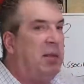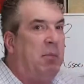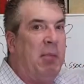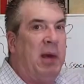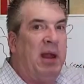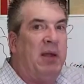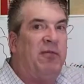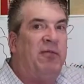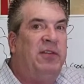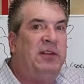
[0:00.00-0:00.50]
the
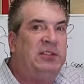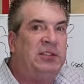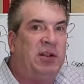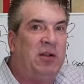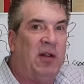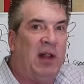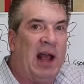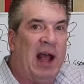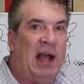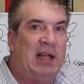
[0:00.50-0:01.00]

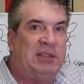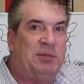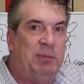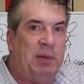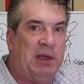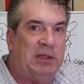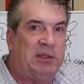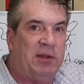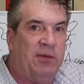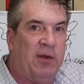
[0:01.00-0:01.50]
metaphysical
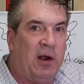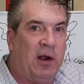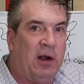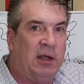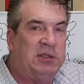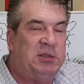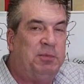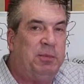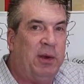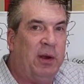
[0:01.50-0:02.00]
aspects of our
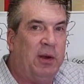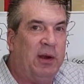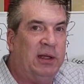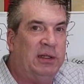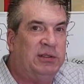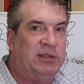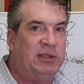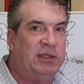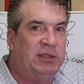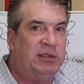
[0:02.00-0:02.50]

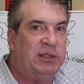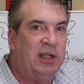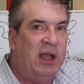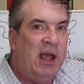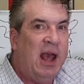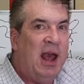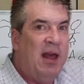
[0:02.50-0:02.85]
experiences.